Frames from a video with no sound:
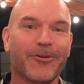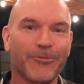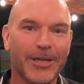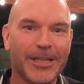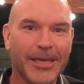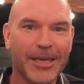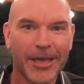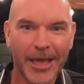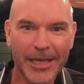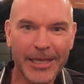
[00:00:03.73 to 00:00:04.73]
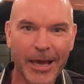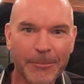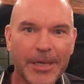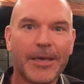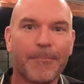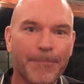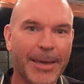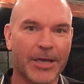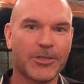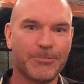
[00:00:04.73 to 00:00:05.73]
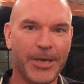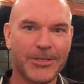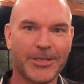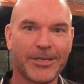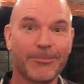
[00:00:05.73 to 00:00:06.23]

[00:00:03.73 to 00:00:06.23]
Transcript: a really yummy mouse pizza.